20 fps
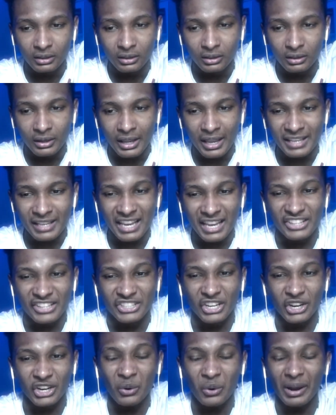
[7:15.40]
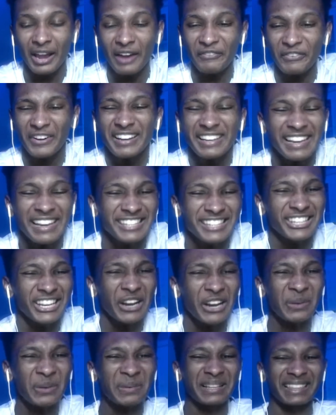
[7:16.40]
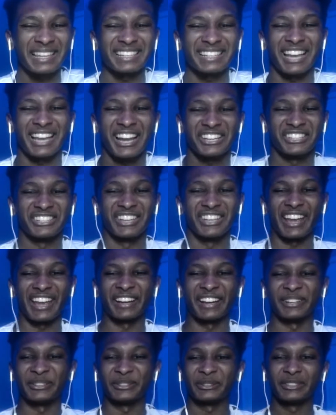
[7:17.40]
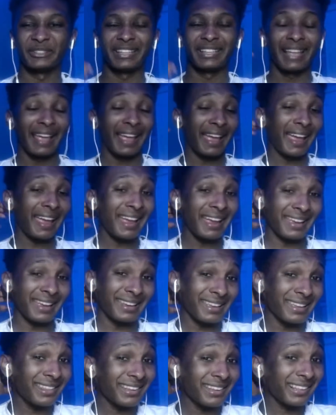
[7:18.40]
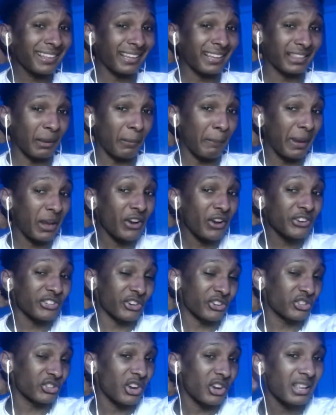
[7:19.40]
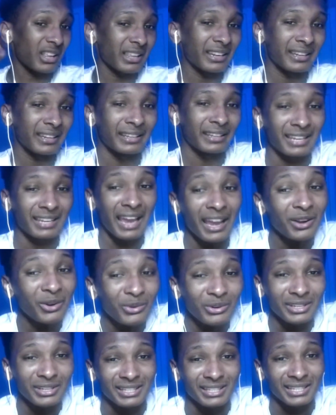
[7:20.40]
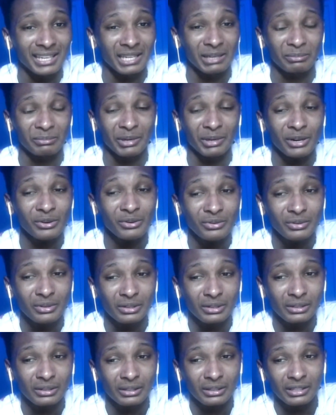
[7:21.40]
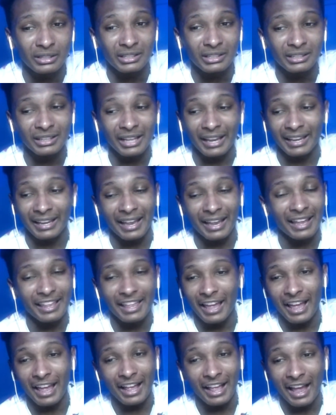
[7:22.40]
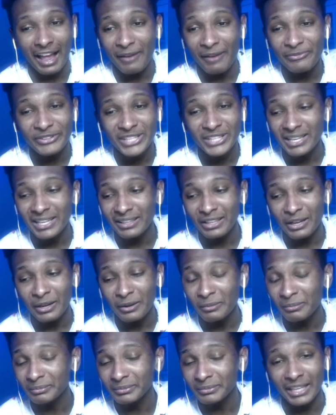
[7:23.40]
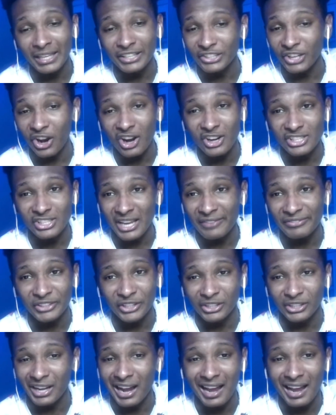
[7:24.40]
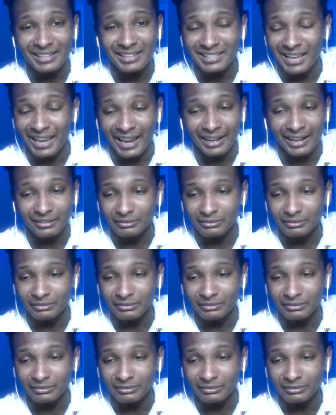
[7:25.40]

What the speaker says: Is that Gerald Everett? Yes, sir, with the touchdown. Hey, it looked like the Bears are struggling to tackle this team, bro. Like, I've seen them get yards after contact